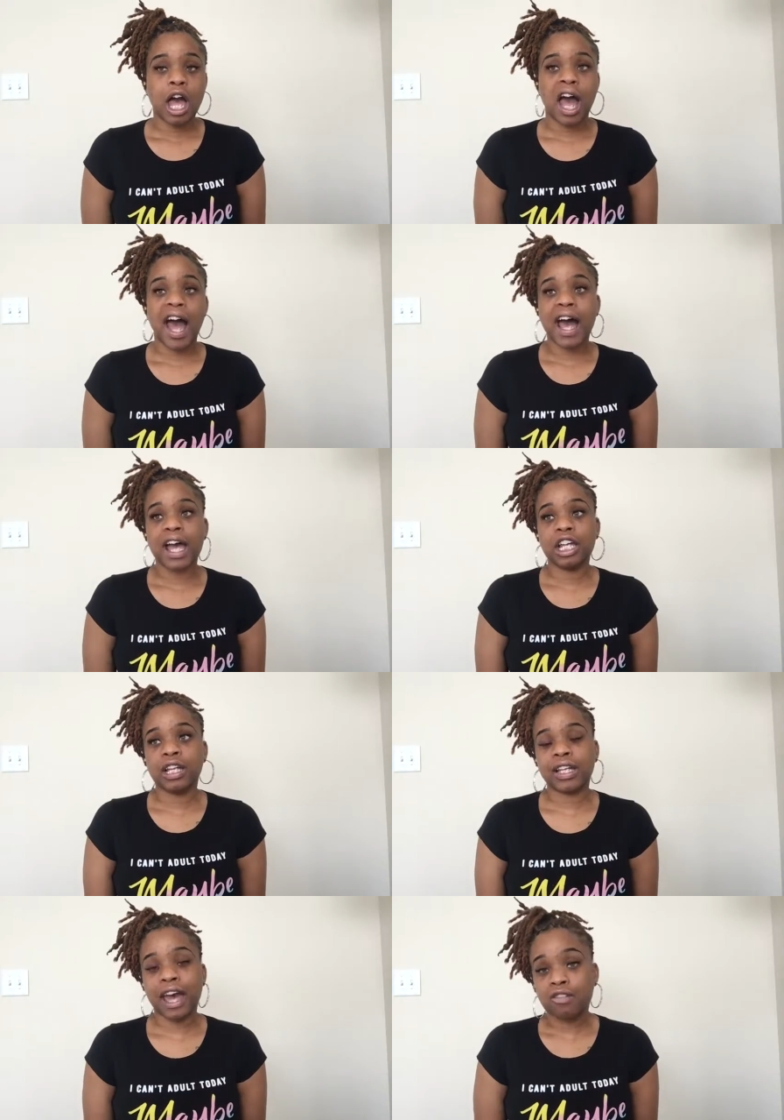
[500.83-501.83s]
I
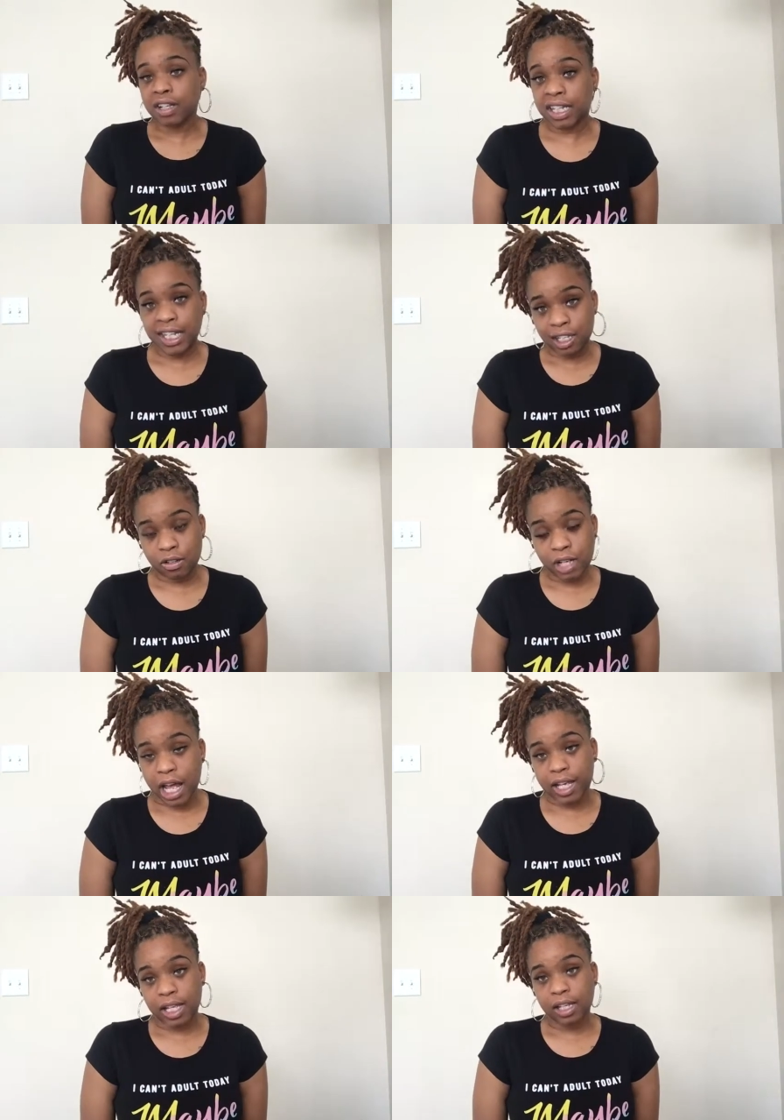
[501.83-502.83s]
got on a keto
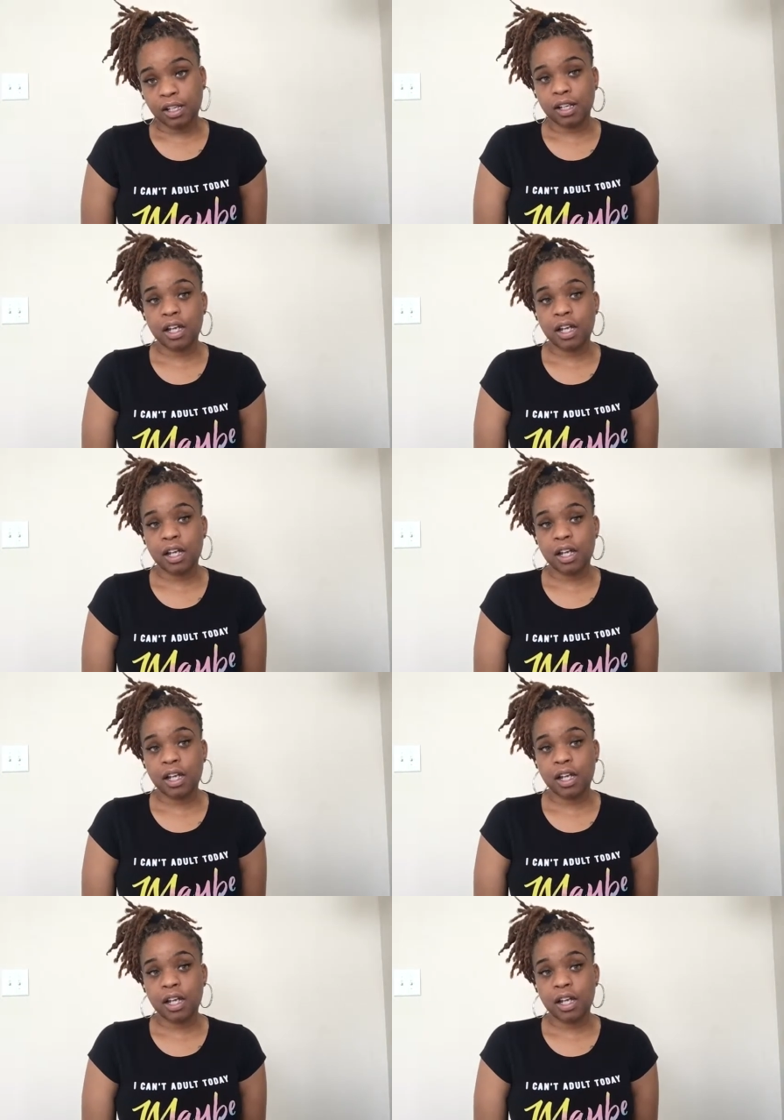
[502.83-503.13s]
diet.